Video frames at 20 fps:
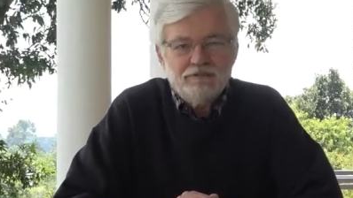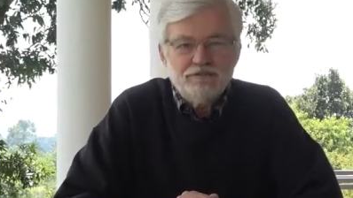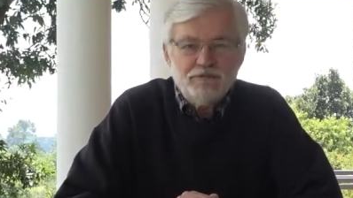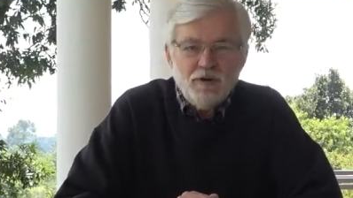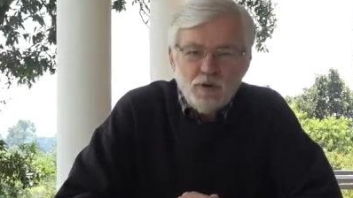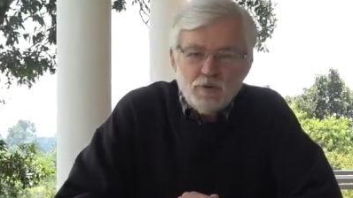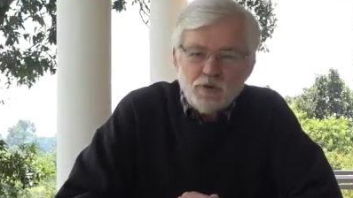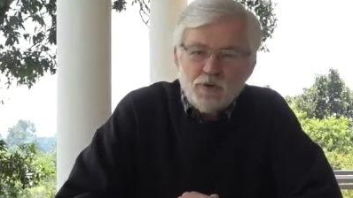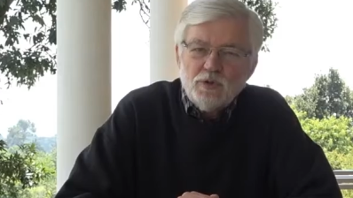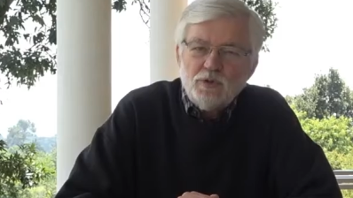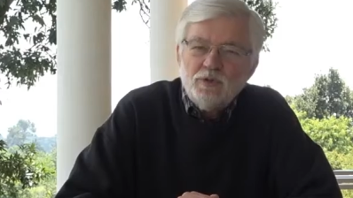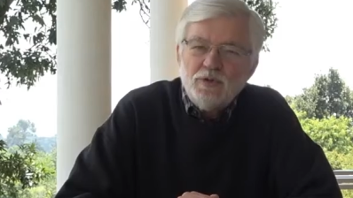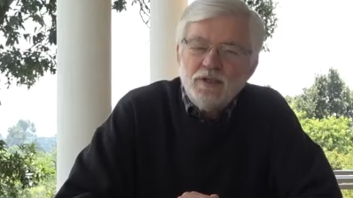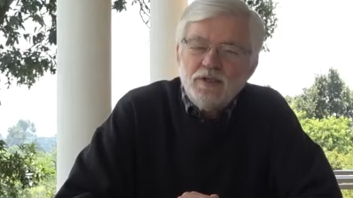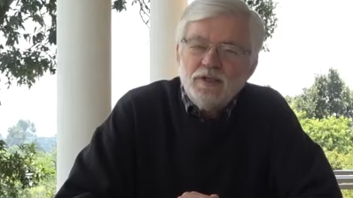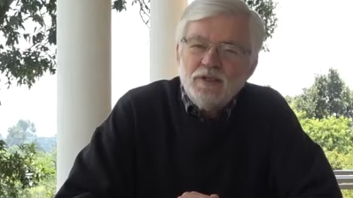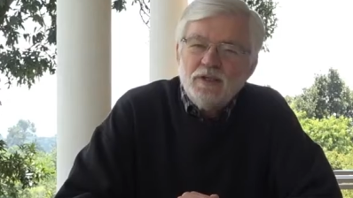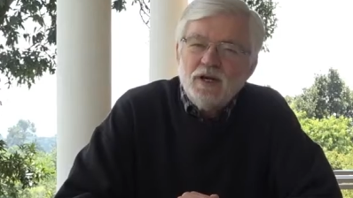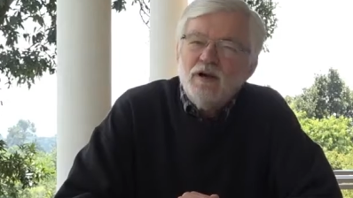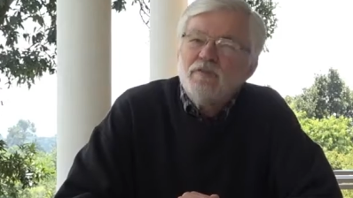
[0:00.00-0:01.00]
photo
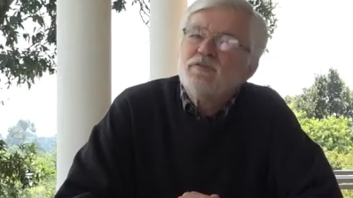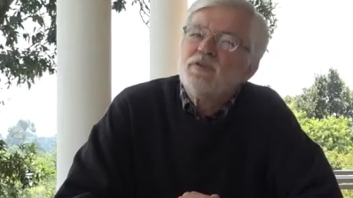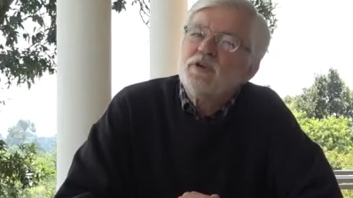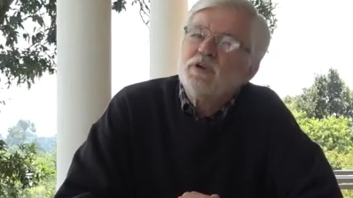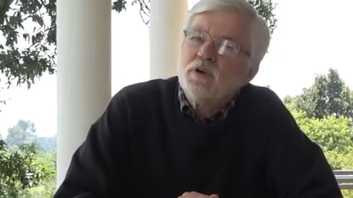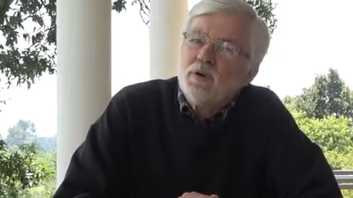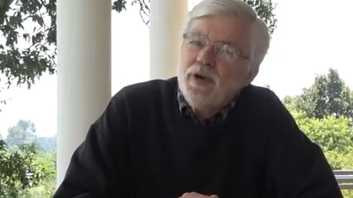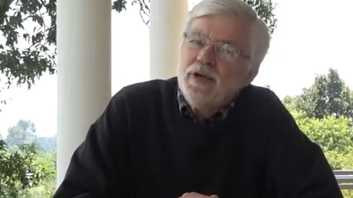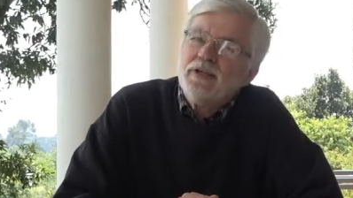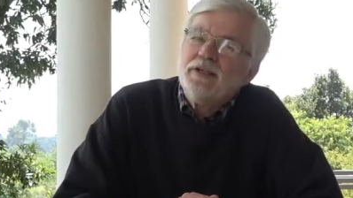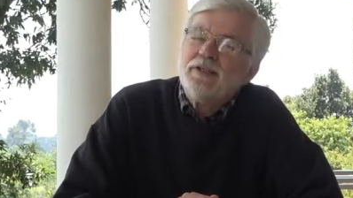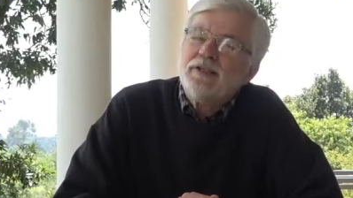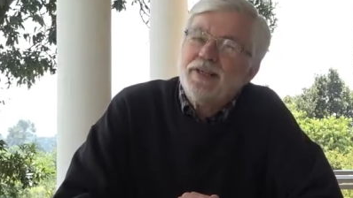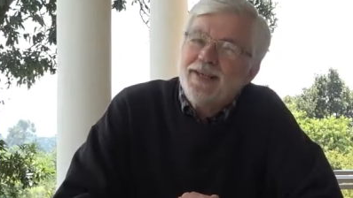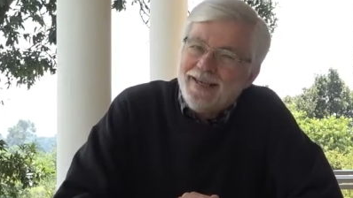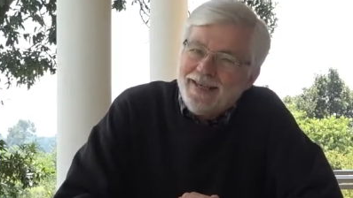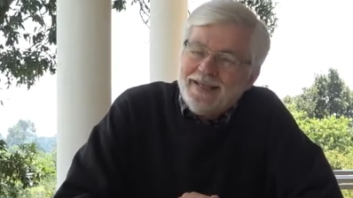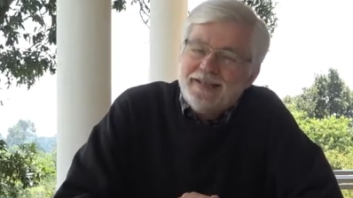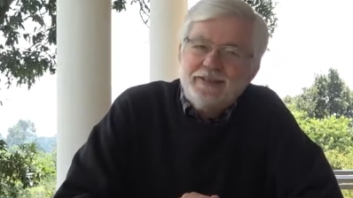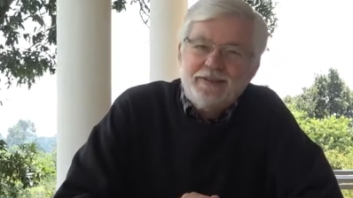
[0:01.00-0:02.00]
of the Grand
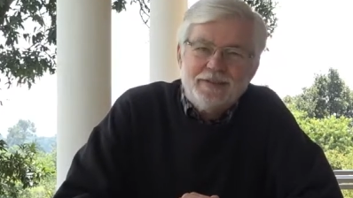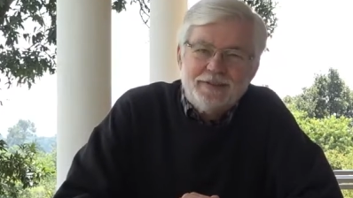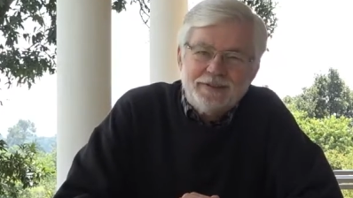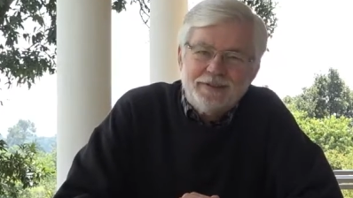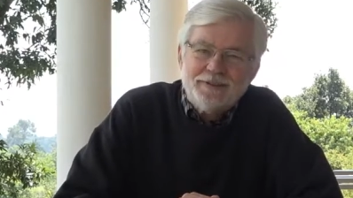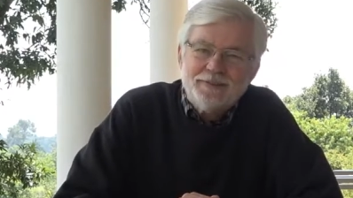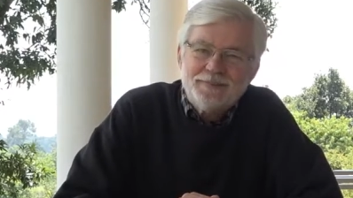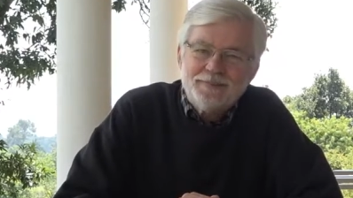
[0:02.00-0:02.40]
Canyon?